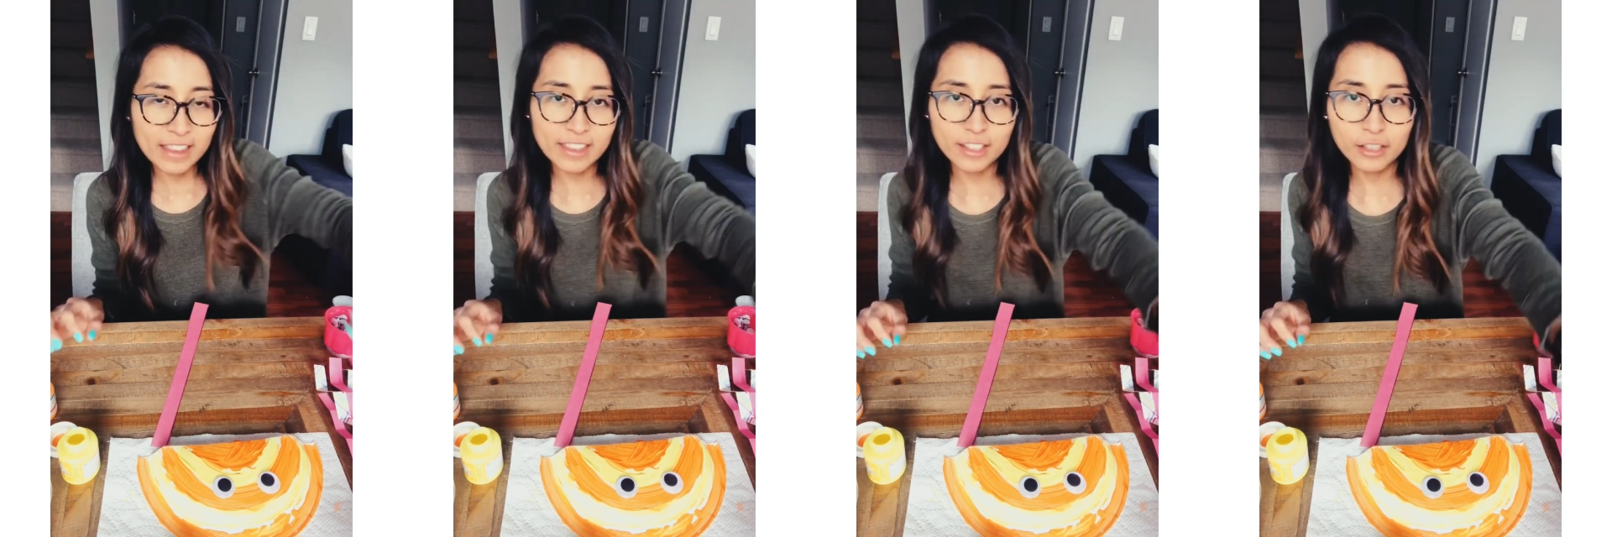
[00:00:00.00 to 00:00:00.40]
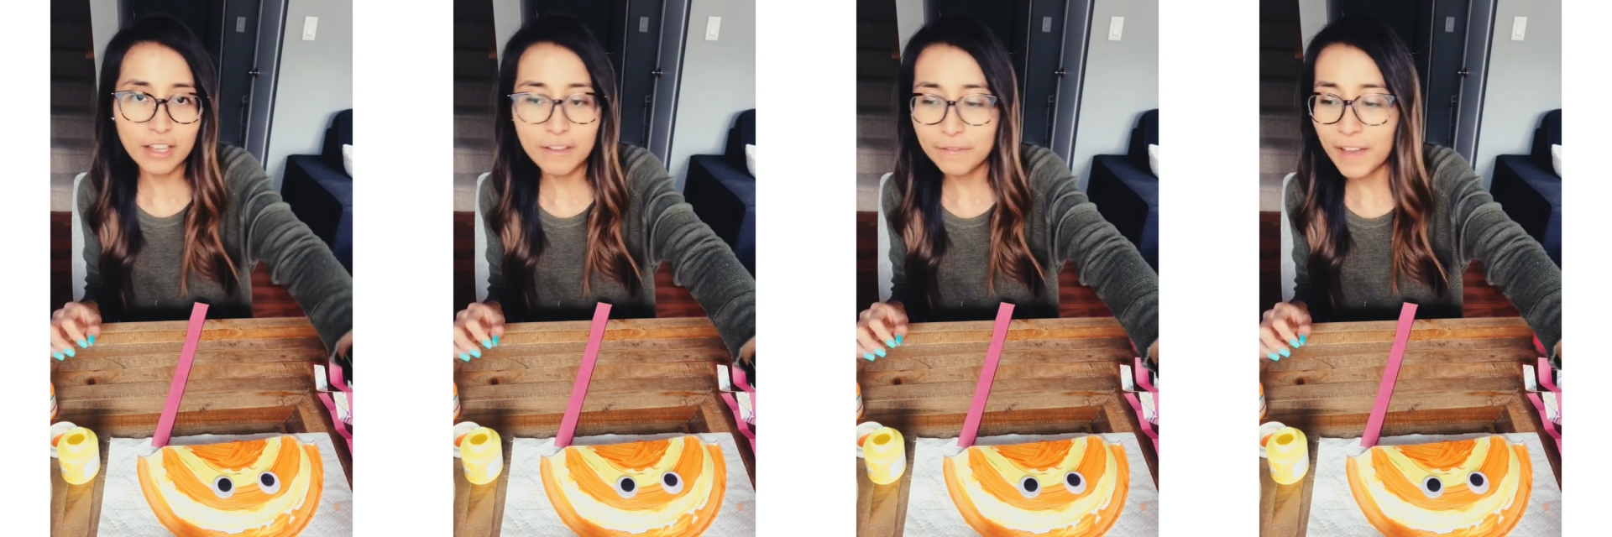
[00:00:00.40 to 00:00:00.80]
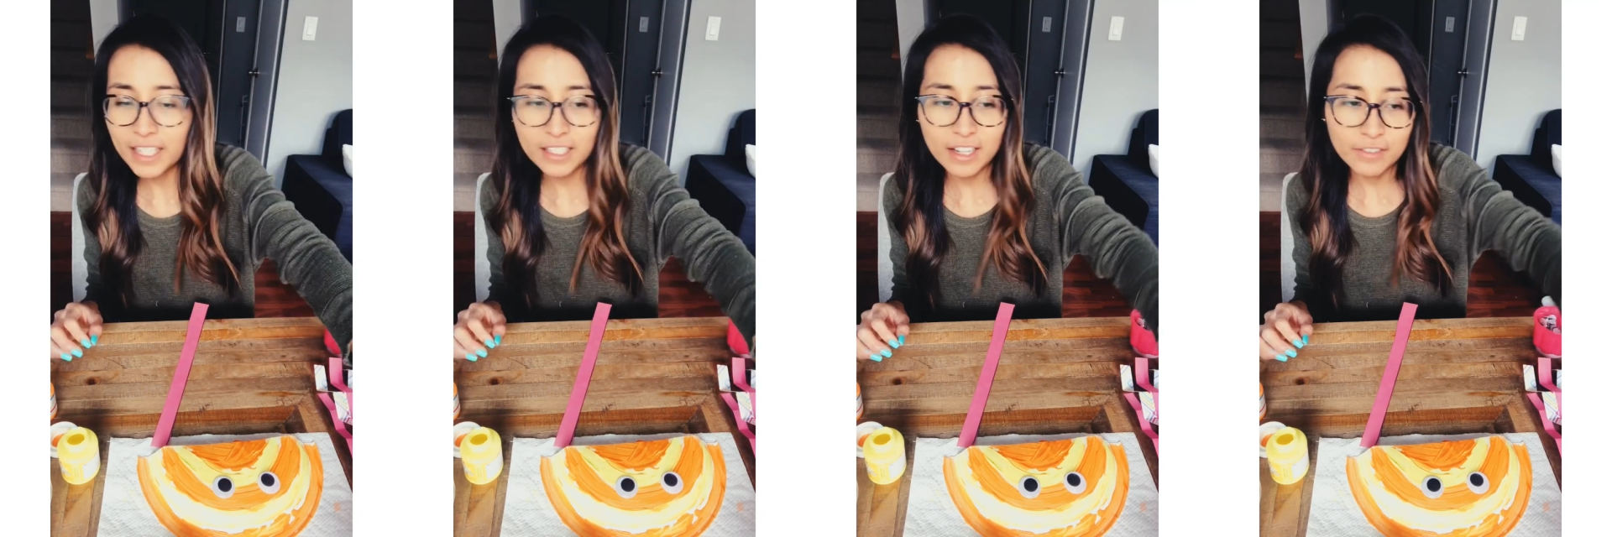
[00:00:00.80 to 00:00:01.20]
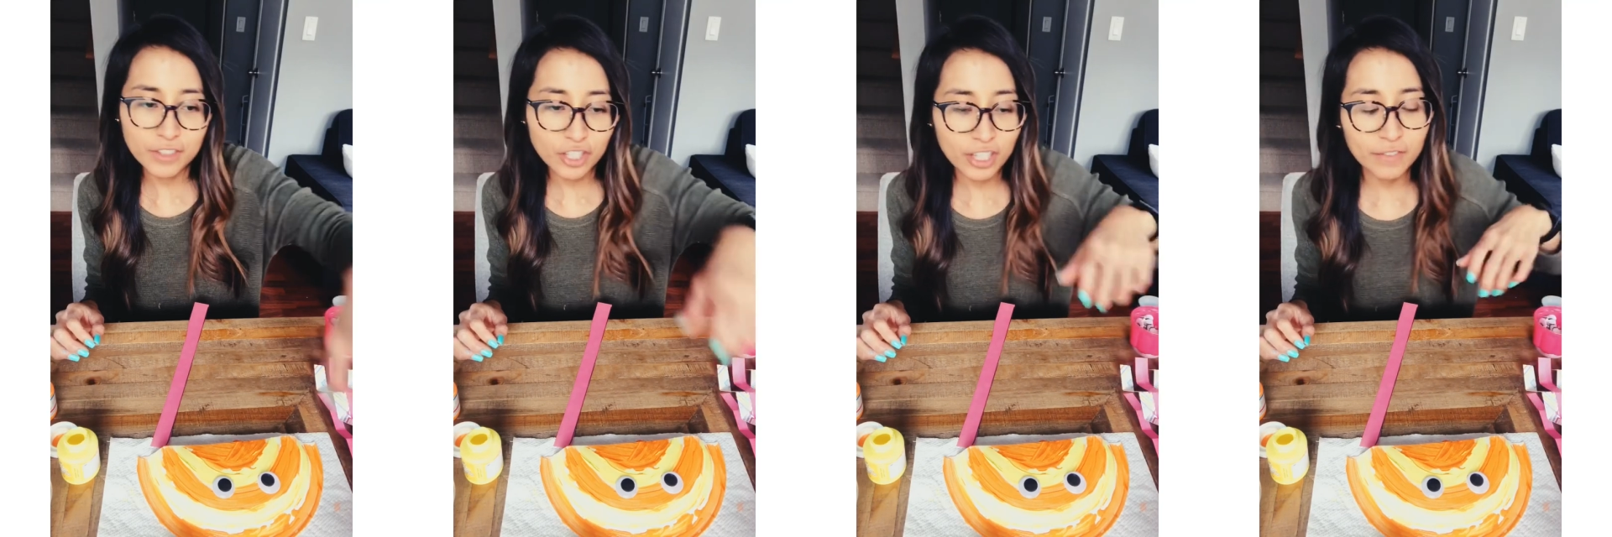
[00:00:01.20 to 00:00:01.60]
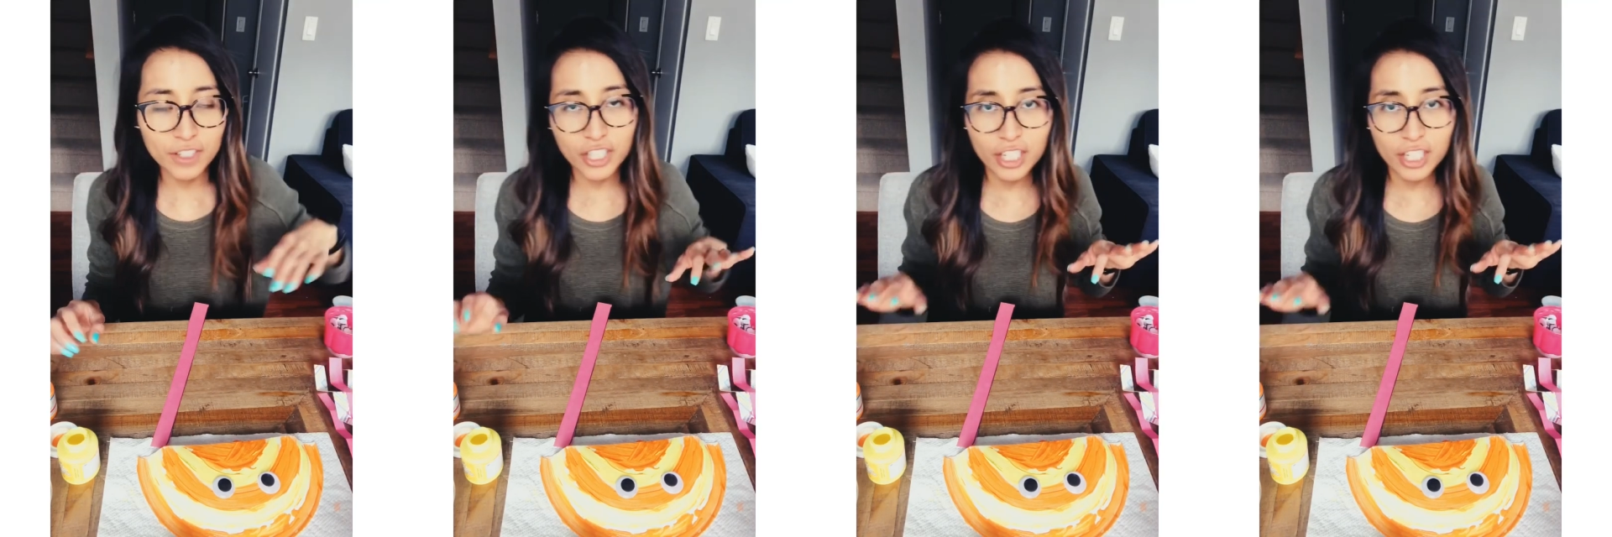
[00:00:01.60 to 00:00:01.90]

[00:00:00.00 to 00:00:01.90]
the effect of the jellyfish,